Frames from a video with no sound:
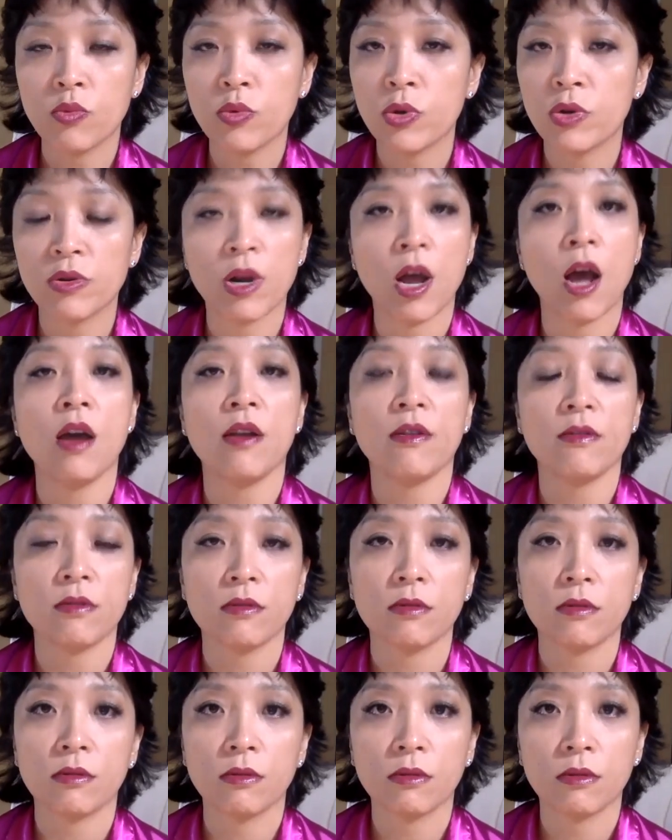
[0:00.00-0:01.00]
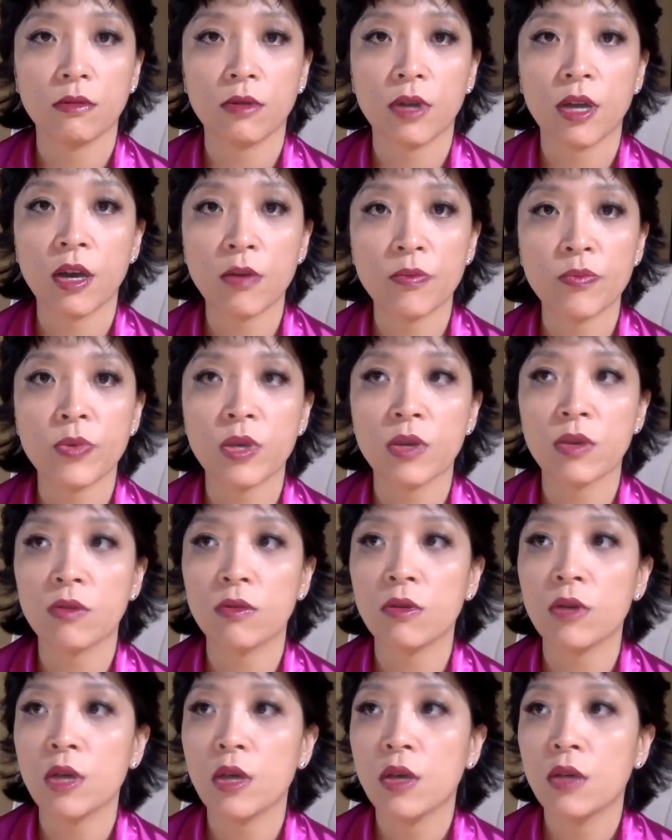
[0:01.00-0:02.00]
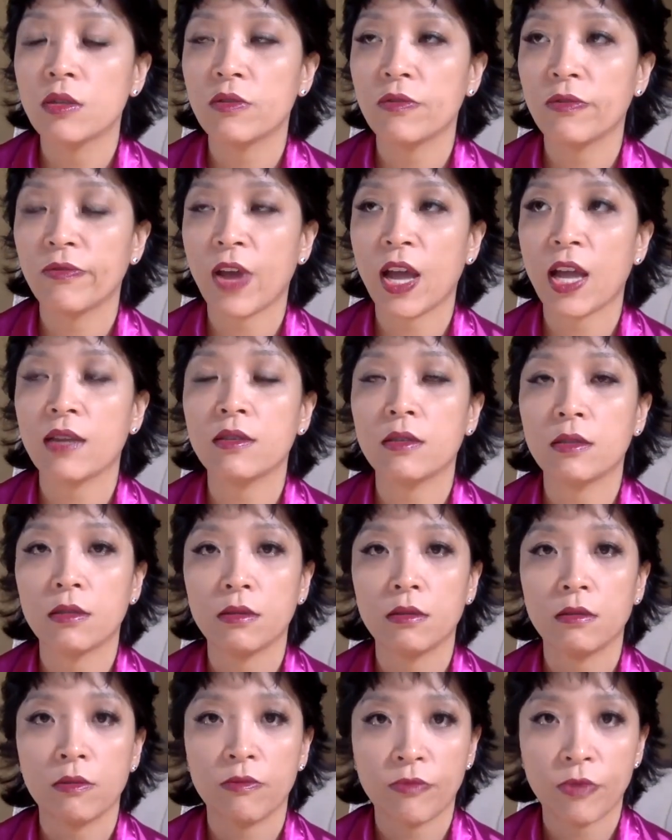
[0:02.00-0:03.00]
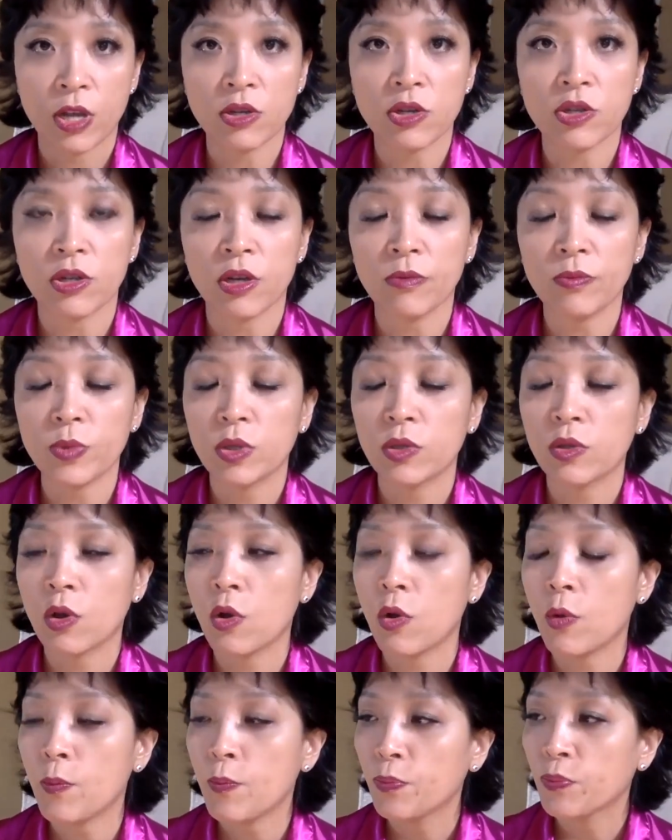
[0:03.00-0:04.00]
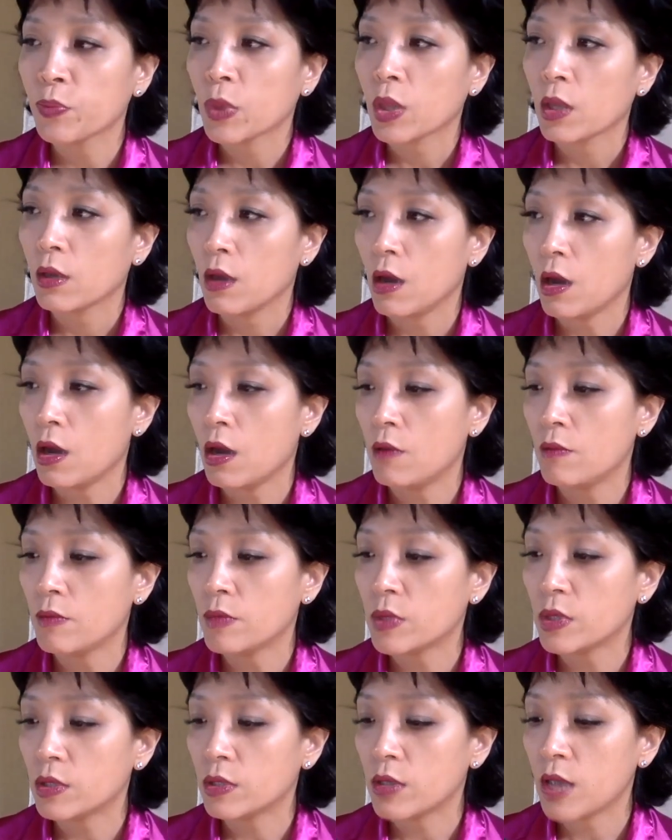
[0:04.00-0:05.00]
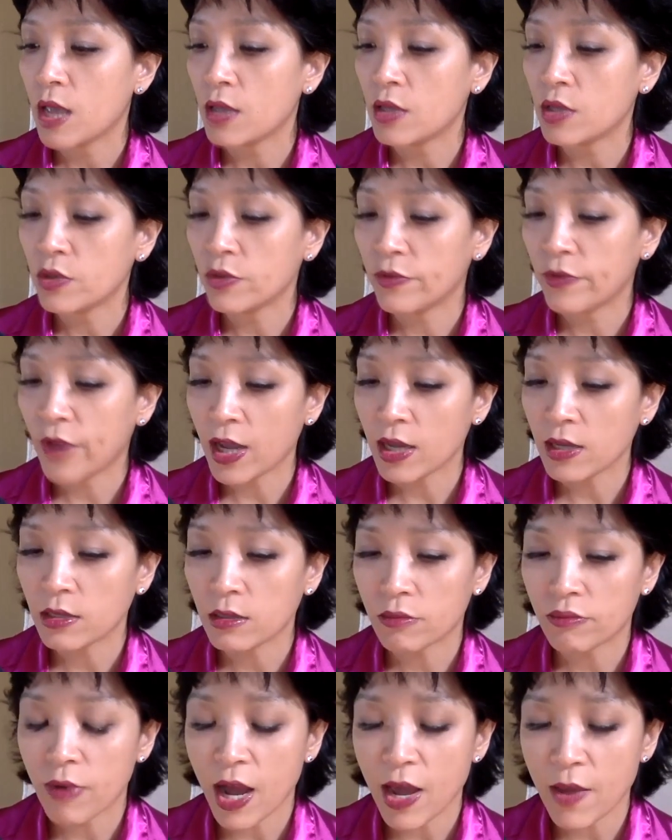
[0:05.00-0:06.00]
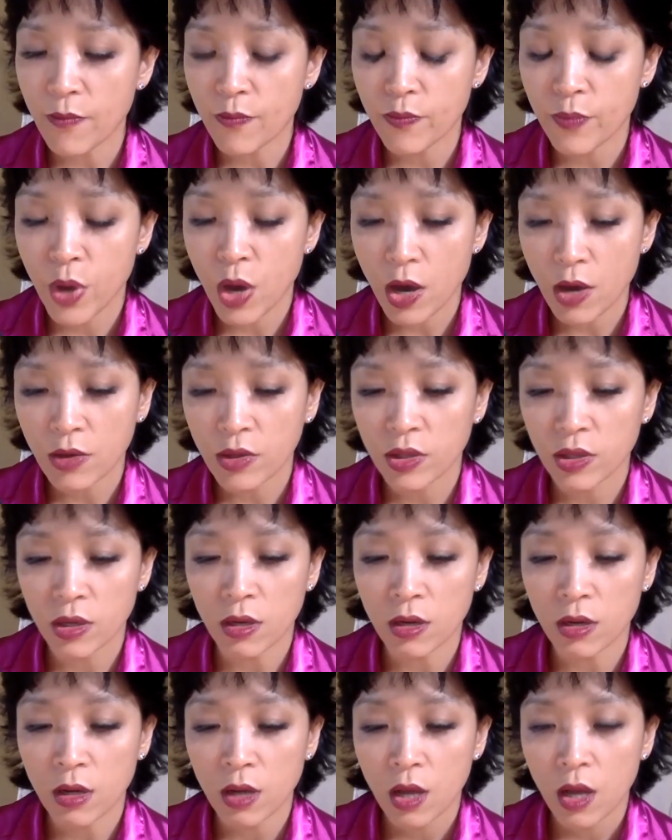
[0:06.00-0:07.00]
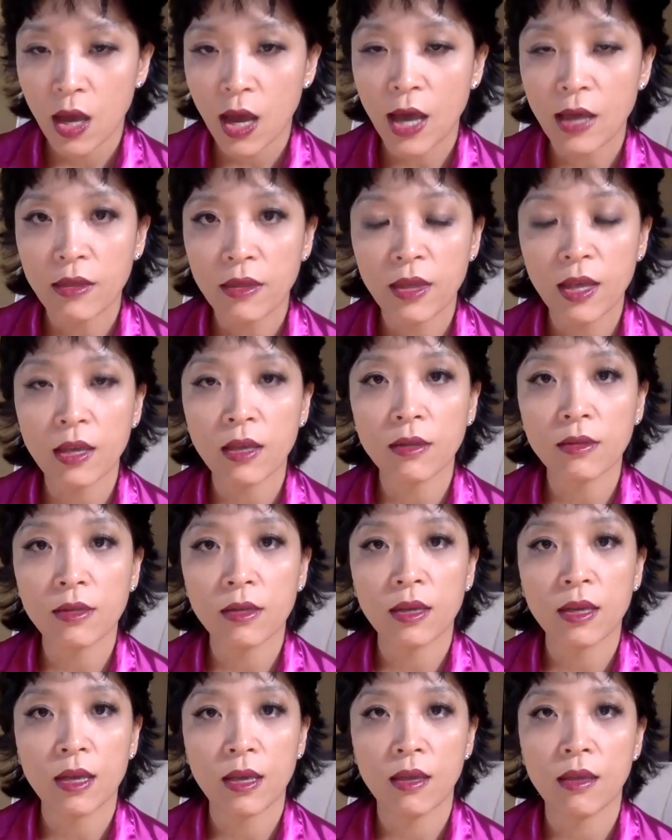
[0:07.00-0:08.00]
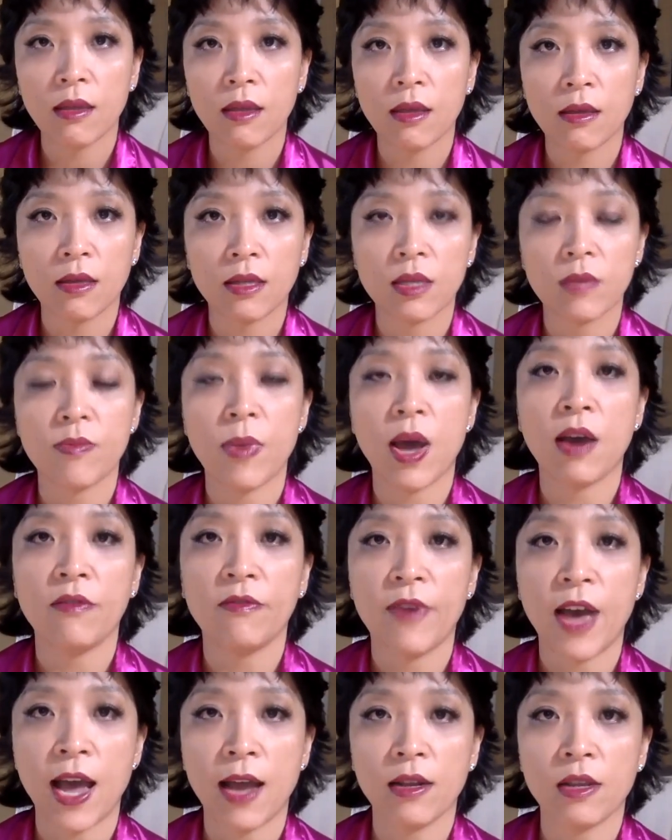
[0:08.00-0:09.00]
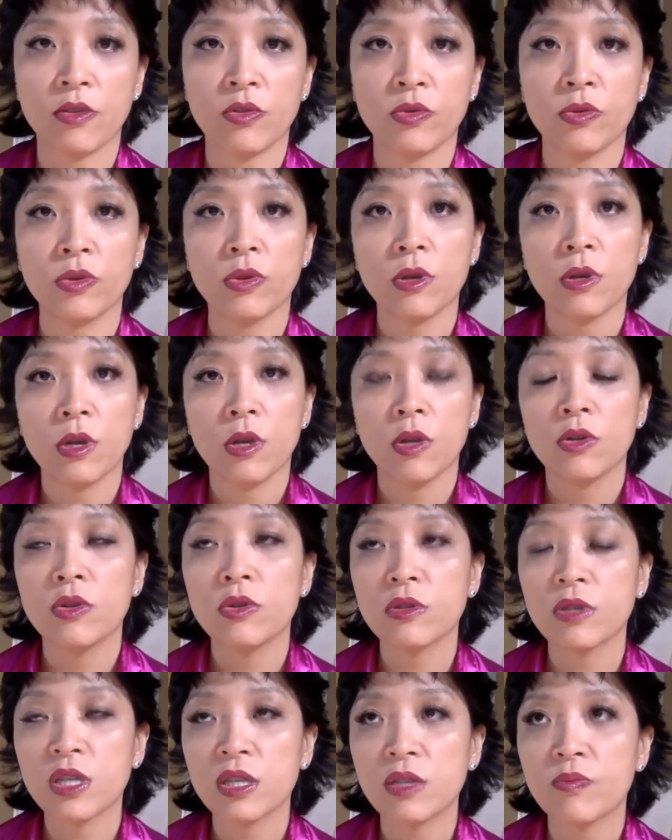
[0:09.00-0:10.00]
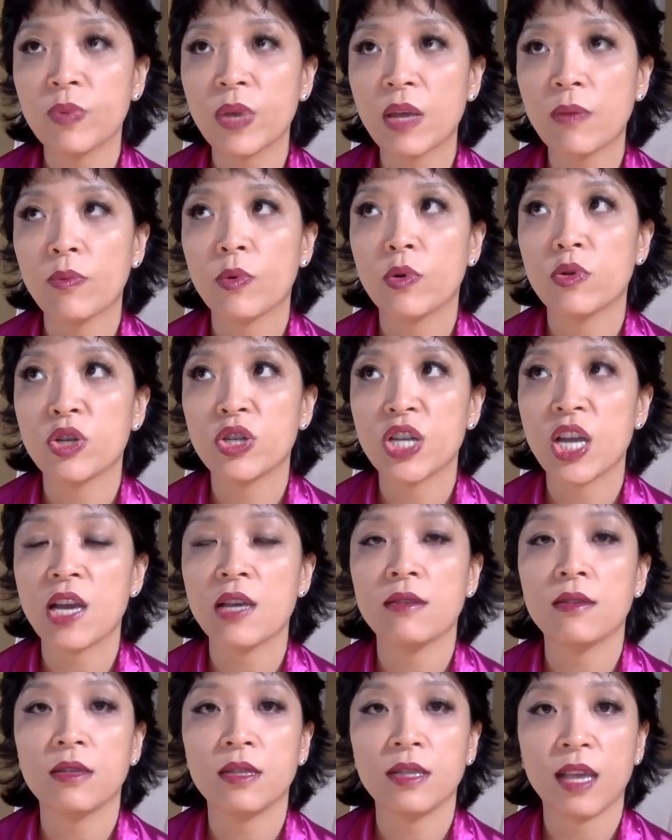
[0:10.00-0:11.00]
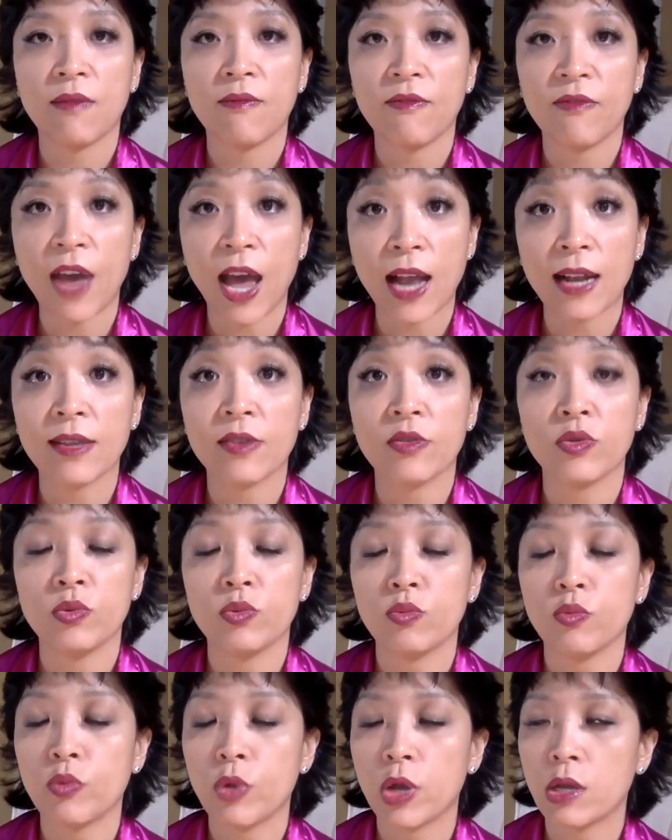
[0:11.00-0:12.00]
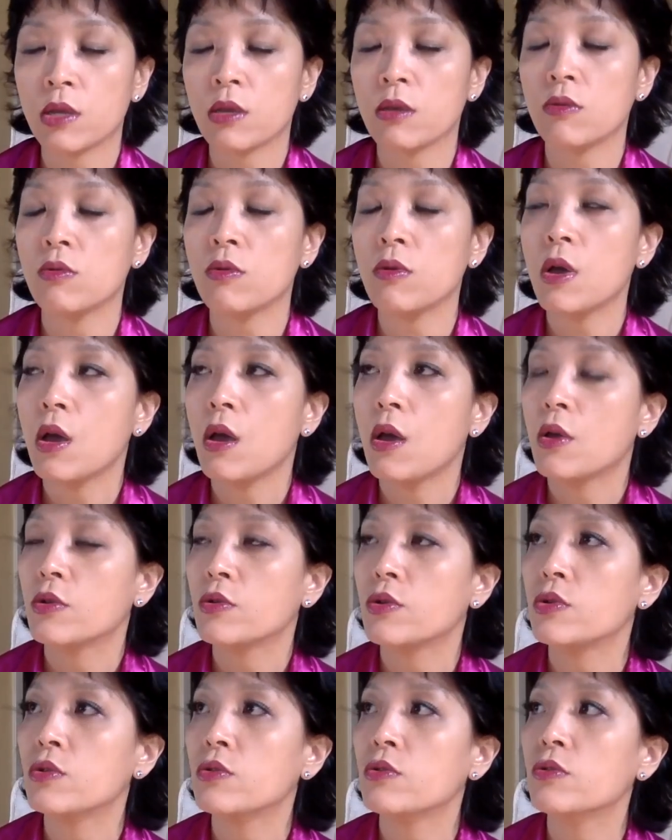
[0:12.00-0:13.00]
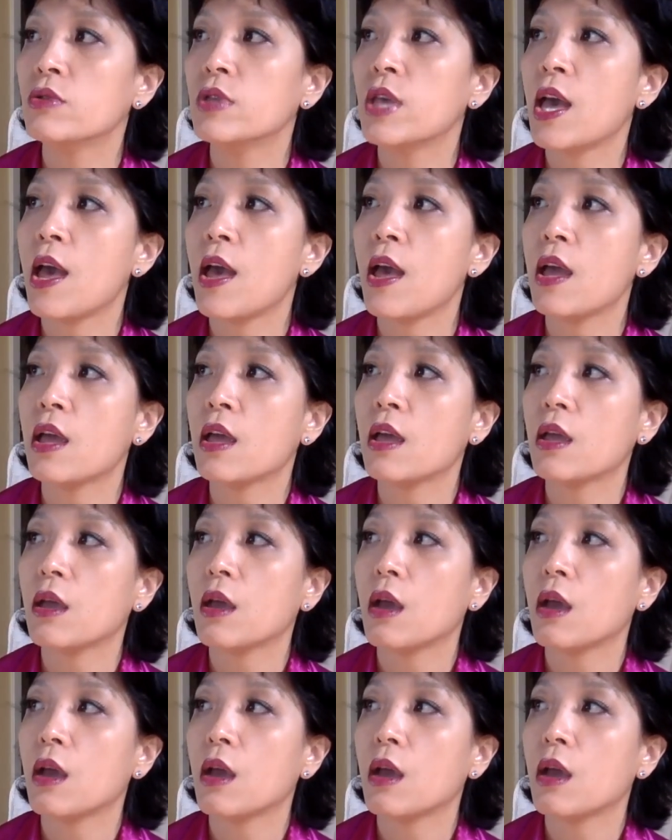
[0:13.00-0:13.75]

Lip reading: will not help you to find the friendship. So, um, and to find the right person, I think the key thing is about values. Do these people share the same values with you? Do they,